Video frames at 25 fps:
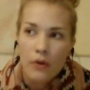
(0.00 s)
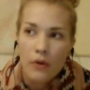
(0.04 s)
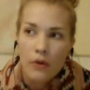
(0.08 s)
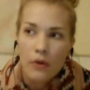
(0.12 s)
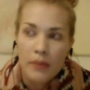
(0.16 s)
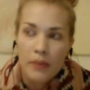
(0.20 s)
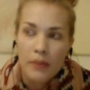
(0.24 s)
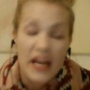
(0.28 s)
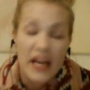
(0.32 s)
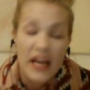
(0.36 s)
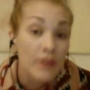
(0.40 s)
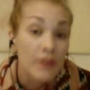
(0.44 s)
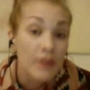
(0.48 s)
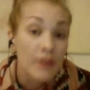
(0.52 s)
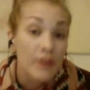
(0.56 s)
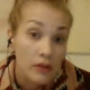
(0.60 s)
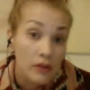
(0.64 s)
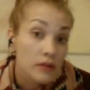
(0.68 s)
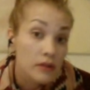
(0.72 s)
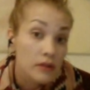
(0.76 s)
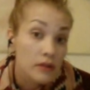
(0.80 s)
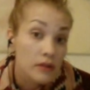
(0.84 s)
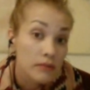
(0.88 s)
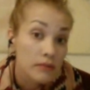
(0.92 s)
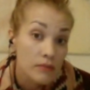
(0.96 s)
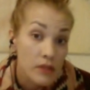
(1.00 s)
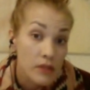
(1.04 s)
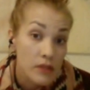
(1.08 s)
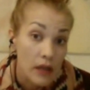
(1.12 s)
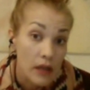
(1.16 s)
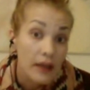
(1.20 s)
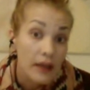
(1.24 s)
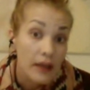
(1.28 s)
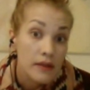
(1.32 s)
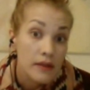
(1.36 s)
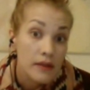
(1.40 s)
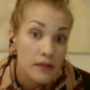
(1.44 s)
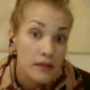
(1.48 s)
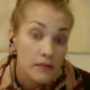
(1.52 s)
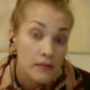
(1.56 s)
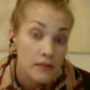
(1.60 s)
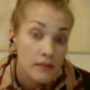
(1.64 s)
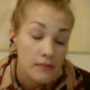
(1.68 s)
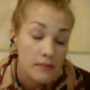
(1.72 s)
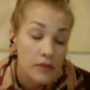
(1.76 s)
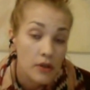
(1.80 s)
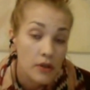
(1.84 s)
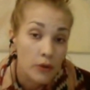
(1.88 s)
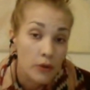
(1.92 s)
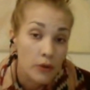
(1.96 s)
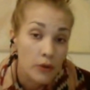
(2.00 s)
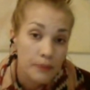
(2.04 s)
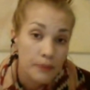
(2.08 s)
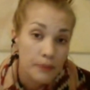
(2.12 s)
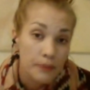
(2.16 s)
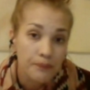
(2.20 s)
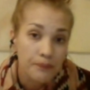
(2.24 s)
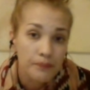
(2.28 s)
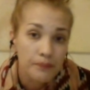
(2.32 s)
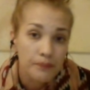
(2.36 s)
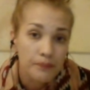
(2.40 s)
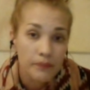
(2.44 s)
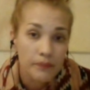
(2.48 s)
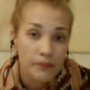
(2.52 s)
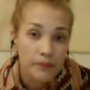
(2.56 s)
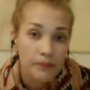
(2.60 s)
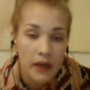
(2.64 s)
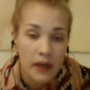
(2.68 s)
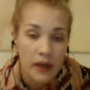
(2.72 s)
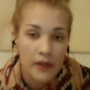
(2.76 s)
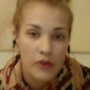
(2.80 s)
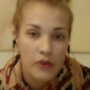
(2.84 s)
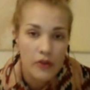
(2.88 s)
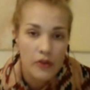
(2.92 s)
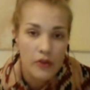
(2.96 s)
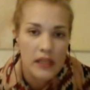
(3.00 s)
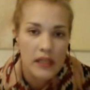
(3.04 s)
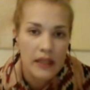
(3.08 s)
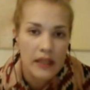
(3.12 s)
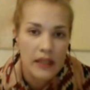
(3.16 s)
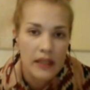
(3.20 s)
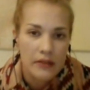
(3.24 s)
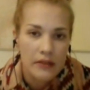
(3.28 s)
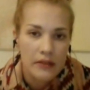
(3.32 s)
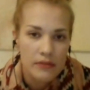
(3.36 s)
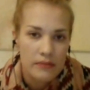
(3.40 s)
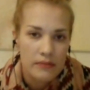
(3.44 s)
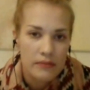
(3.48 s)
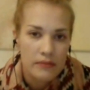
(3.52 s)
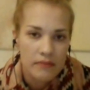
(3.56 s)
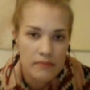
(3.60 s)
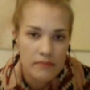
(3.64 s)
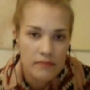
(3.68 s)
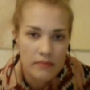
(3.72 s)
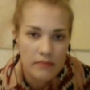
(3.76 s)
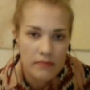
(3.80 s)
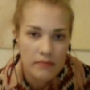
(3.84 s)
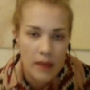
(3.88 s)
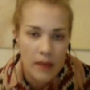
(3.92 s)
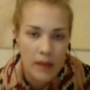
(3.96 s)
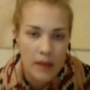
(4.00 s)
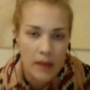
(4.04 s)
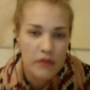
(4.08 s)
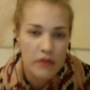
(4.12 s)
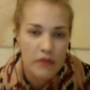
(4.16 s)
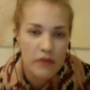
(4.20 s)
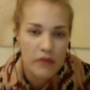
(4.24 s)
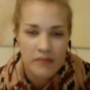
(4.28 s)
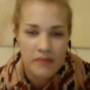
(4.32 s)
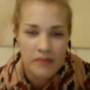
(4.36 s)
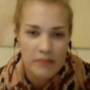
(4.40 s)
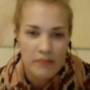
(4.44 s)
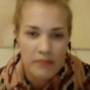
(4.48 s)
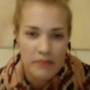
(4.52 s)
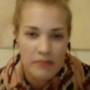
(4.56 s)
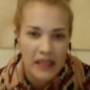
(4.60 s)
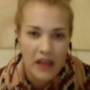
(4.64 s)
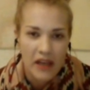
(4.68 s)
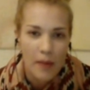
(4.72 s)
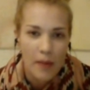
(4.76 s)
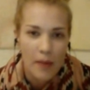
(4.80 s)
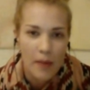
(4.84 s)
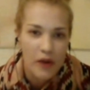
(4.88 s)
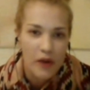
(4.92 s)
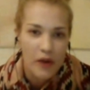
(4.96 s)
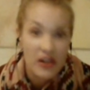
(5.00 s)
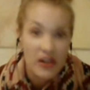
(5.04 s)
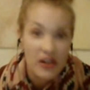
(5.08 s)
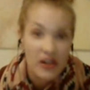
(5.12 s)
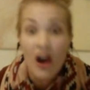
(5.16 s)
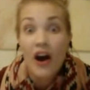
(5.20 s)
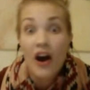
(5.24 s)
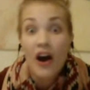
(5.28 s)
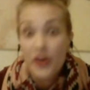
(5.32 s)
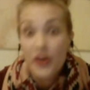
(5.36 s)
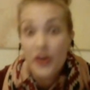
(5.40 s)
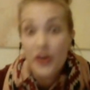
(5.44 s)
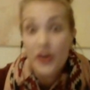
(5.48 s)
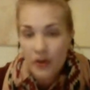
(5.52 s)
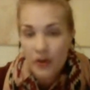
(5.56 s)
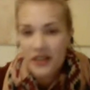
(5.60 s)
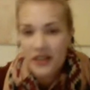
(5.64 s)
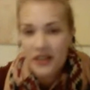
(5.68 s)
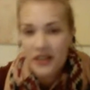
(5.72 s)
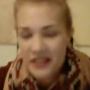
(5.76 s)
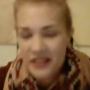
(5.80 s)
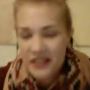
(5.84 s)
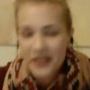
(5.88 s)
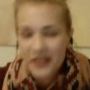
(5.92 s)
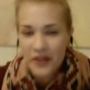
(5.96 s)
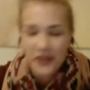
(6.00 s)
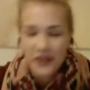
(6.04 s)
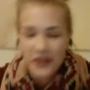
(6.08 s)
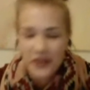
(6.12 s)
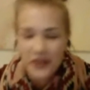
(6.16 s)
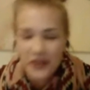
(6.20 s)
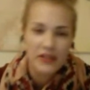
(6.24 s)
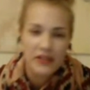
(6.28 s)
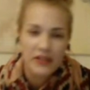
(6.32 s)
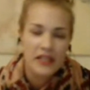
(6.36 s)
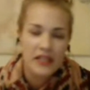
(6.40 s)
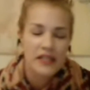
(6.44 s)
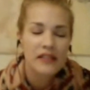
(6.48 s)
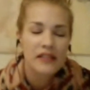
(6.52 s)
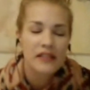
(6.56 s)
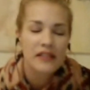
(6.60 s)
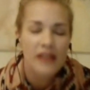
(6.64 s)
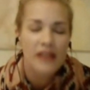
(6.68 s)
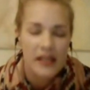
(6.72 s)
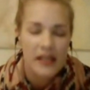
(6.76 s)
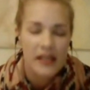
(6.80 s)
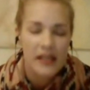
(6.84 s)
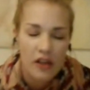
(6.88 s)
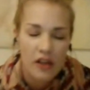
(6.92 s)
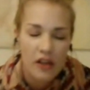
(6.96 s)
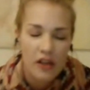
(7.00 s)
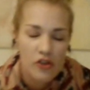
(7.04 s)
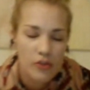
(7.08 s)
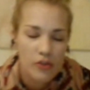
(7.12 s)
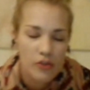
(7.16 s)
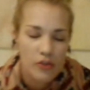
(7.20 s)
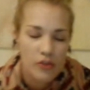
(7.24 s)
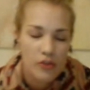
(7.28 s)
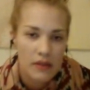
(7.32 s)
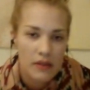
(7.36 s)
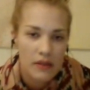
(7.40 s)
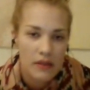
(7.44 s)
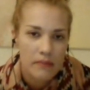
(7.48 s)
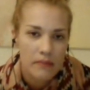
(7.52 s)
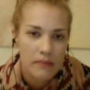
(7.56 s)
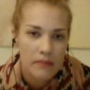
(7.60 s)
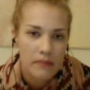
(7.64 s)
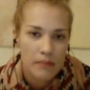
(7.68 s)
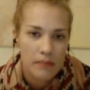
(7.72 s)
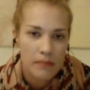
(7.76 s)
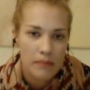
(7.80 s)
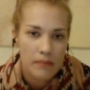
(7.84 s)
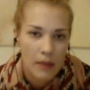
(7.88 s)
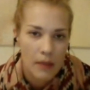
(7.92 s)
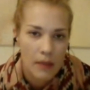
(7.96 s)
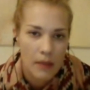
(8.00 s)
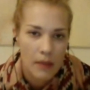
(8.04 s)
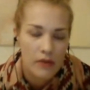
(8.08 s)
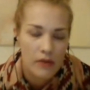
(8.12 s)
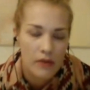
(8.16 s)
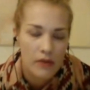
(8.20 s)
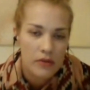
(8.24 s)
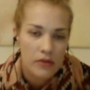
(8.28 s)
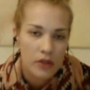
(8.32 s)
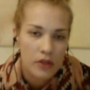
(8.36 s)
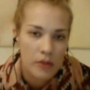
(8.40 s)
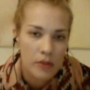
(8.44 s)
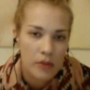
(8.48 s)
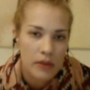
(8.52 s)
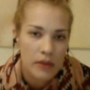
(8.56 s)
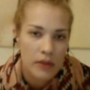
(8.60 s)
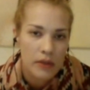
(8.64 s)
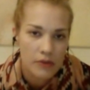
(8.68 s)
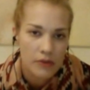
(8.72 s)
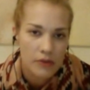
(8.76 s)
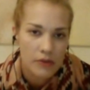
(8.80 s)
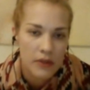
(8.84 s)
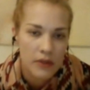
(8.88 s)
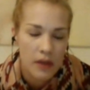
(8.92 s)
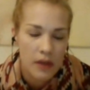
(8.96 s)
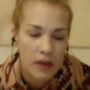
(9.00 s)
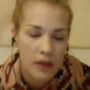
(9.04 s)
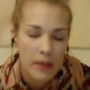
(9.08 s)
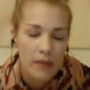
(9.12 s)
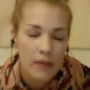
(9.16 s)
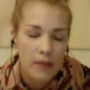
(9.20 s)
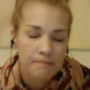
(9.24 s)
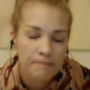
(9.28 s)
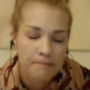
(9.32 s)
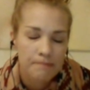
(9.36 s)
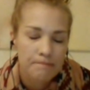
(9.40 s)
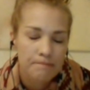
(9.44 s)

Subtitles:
behavioral science. So I don't see it about being about God or divinity as such, but about human phenomena.